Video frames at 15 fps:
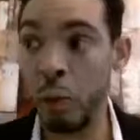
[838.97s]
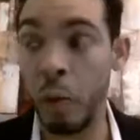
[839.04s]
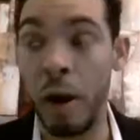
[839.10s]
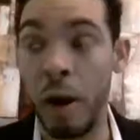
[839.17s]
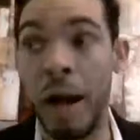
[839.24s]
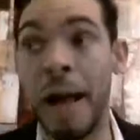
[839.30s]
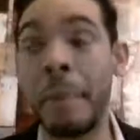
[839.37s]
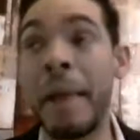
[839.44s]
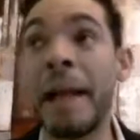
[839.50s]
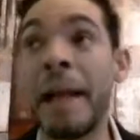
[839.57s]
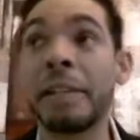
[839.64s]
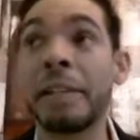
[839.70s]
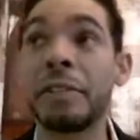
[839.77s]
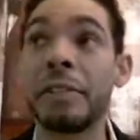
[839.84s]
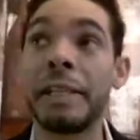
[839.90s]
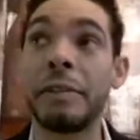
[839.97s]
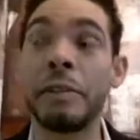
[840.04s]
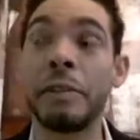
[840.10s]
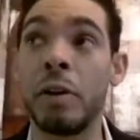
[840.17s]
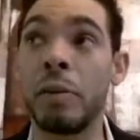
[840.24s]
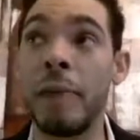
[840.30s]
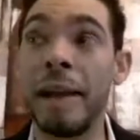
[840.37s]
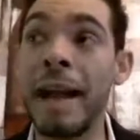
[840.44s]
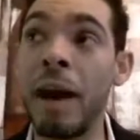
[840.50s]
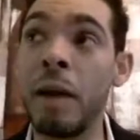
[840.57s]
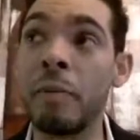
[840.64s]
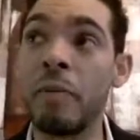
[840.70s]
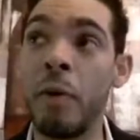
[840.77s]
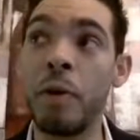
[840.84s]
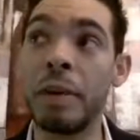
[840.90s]
Well, I'm actually, you know, right
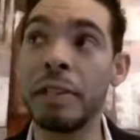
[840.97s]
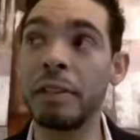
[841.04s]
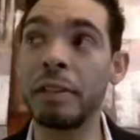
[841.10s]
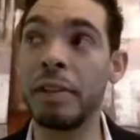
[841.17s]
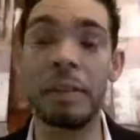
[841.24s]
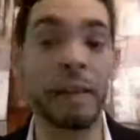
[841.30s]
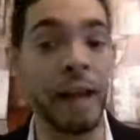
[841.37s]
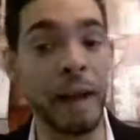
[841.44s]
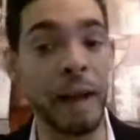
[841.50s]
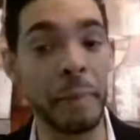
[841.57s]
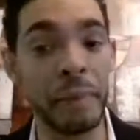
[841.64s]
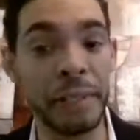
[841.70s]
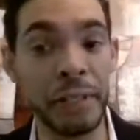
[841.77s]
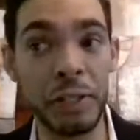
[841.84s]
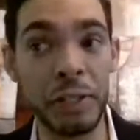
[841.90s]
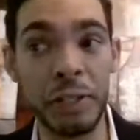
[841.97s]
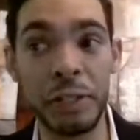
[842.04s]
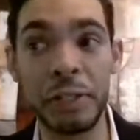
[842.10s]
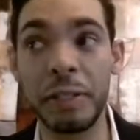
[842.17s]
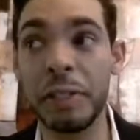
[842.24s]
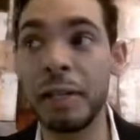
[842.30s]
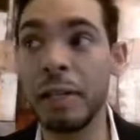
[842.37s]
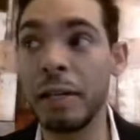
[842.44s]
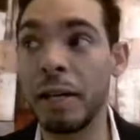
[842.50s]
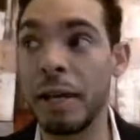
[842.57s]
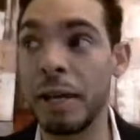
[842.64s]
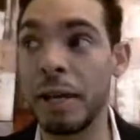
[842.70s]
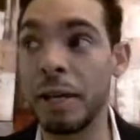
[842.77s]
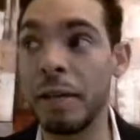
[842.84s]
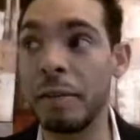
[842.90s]
now I'm focused on the competition,
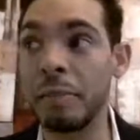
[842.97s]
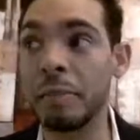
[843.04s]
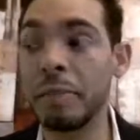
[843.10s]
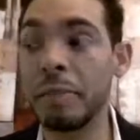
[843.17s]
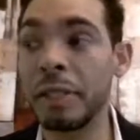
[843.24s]
um,